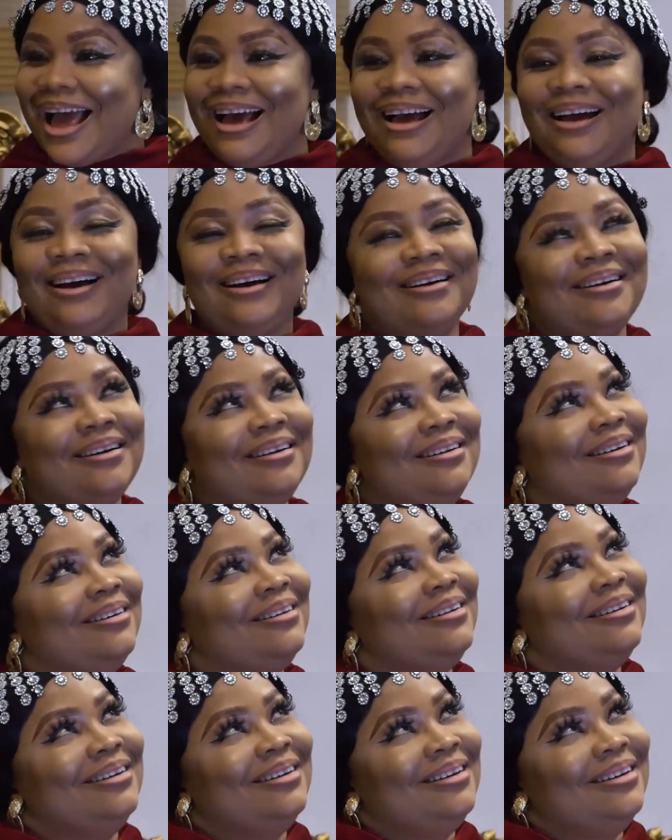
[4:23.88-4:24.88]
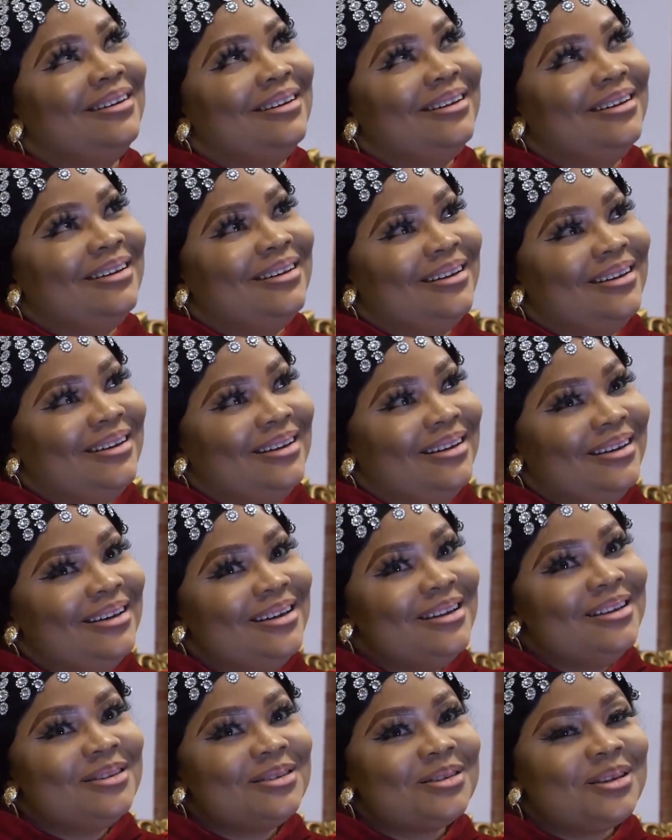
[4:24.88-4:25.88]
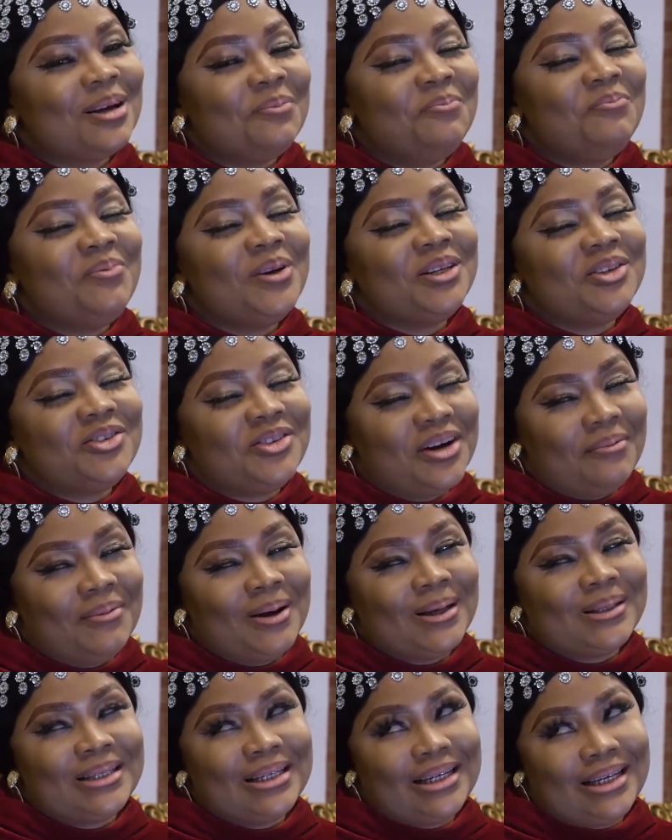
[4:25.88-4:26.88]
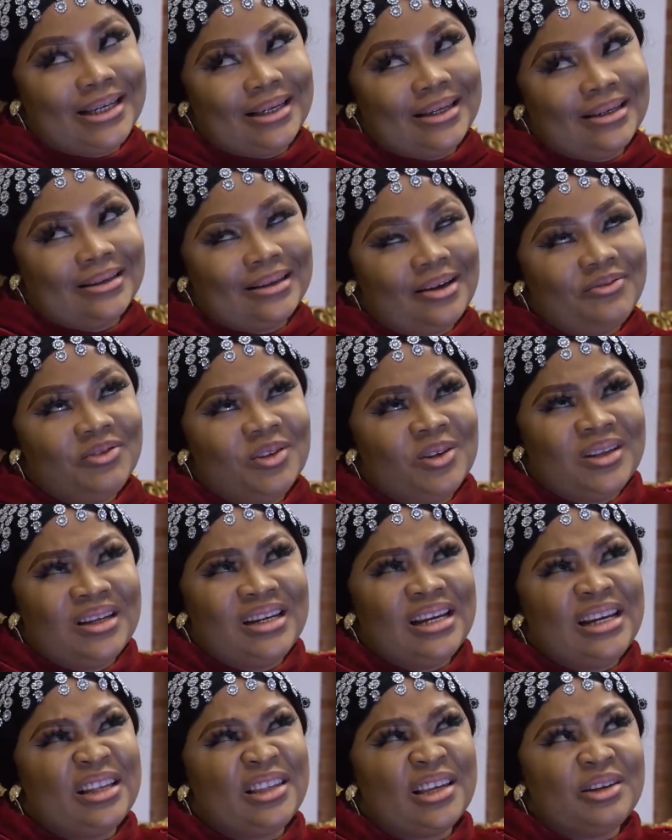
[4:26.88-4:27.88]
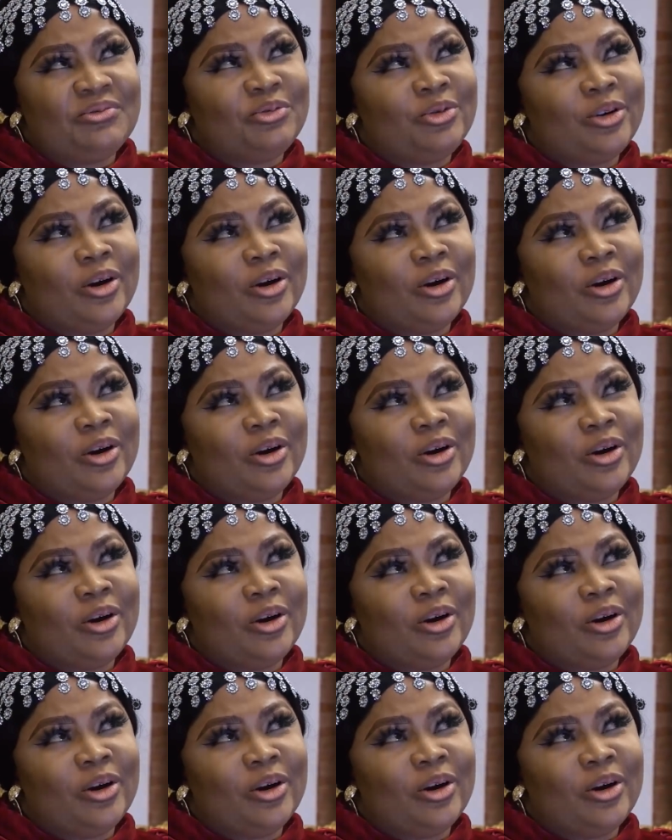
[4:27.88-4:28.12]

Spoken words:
Oh! Stop being dramatic. I've not done anything